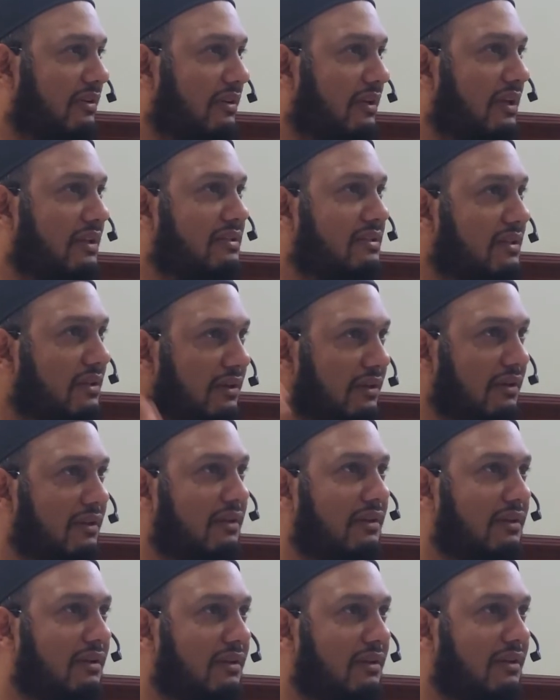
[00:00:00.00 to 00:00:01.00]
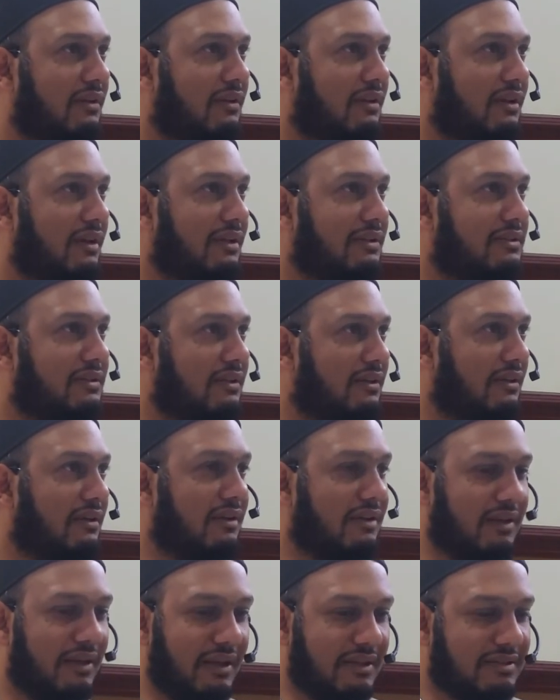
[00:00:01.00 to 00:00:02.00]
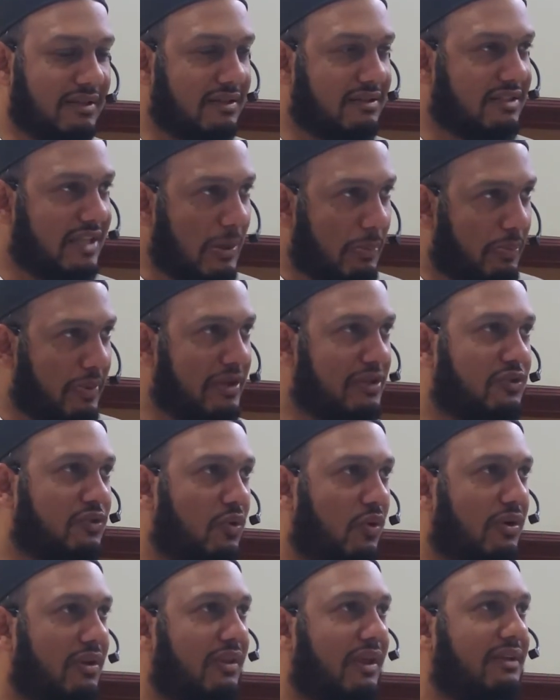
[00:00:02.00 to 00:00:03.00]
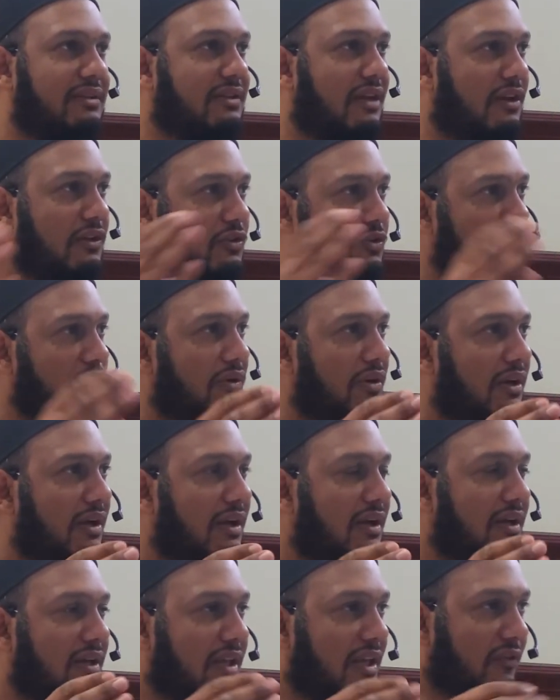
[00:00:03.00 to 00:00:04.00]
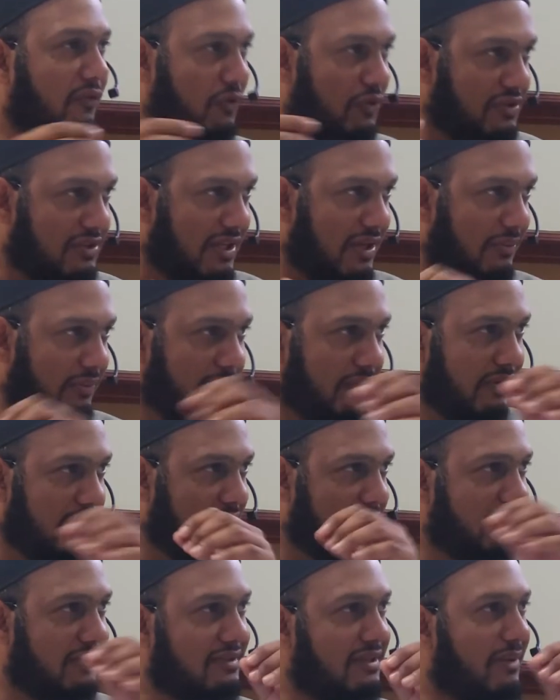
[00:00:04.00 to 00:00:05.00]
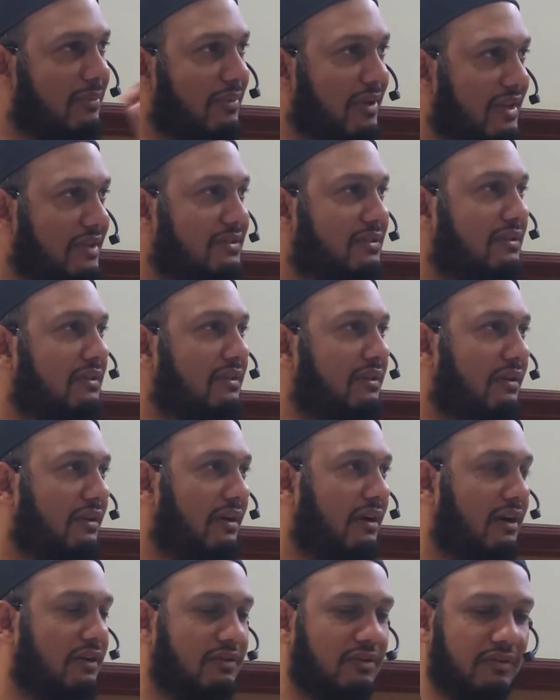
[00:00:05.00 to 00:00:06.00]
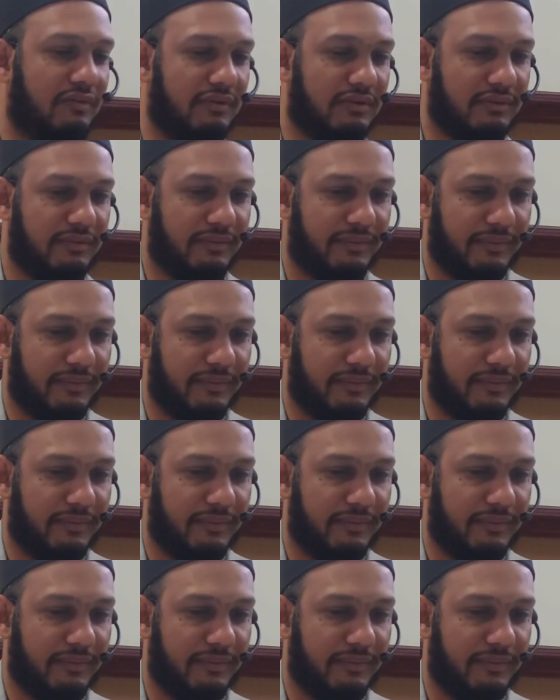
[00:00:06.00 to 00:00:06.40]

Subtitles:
It's a separate story that's going to give you some lesson out of it.